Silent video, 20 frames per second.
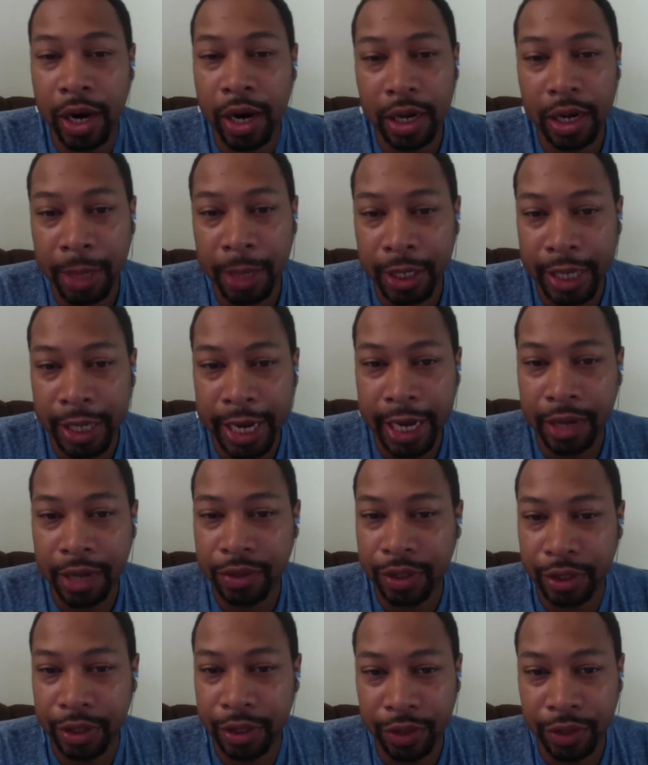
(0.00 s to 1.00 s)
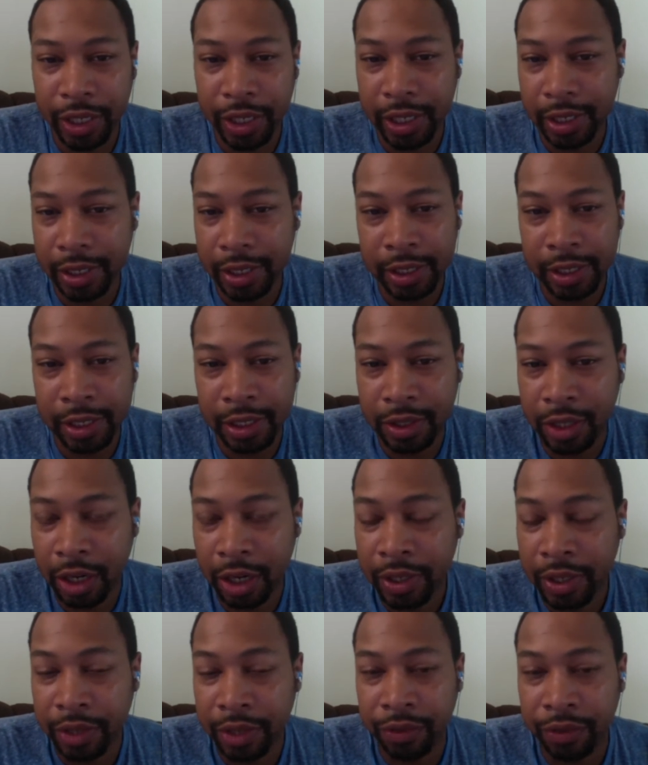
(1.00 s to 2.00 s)
about the house and the rent, and it's
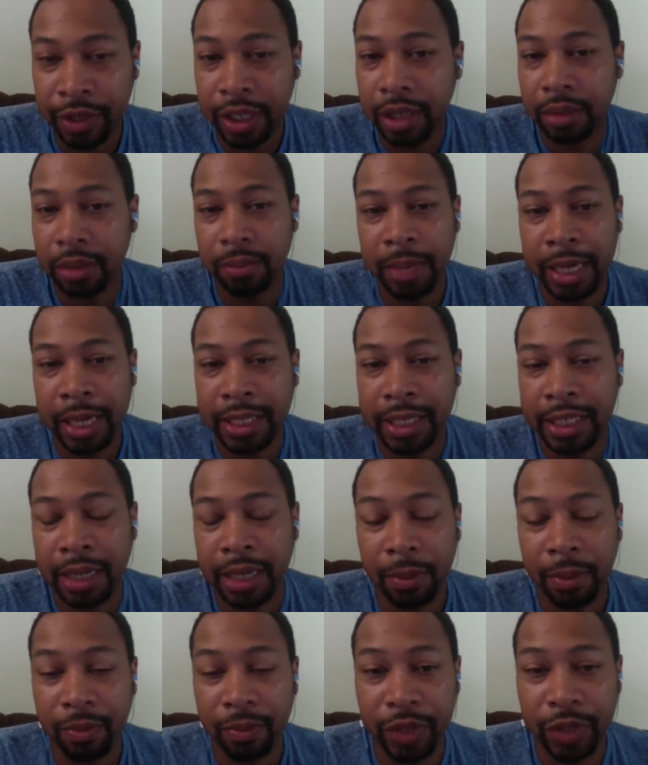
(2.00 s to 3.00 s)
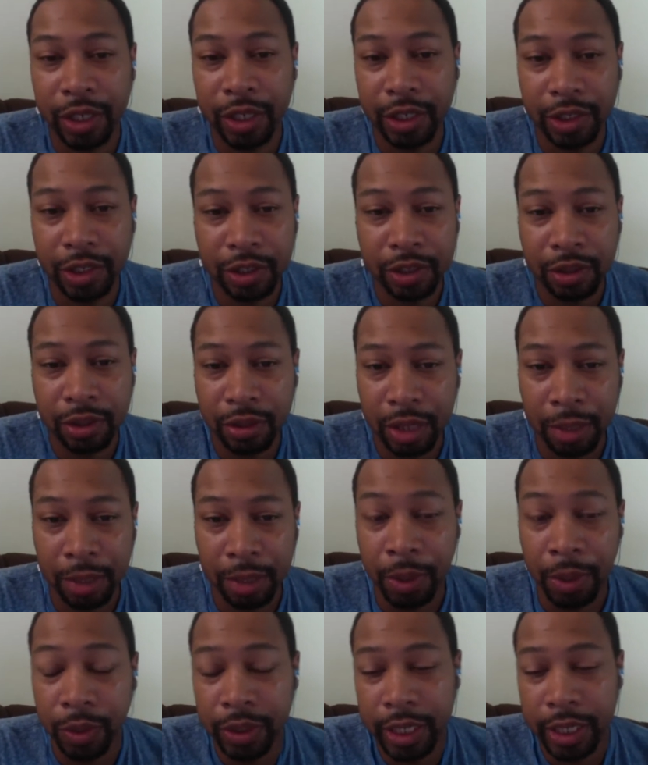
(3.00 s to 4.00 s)
already rented by the time I'm finished in
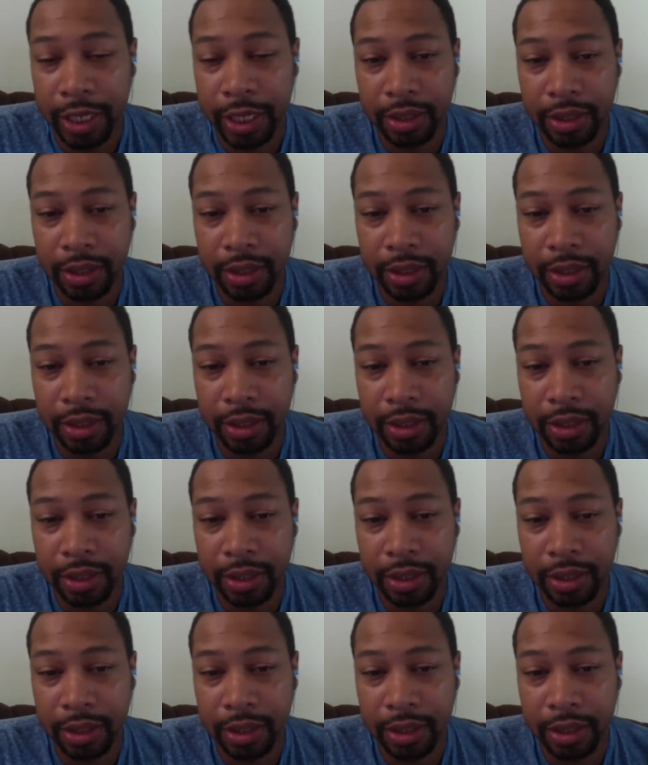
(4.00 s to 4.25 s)
most oh, cases. Oh,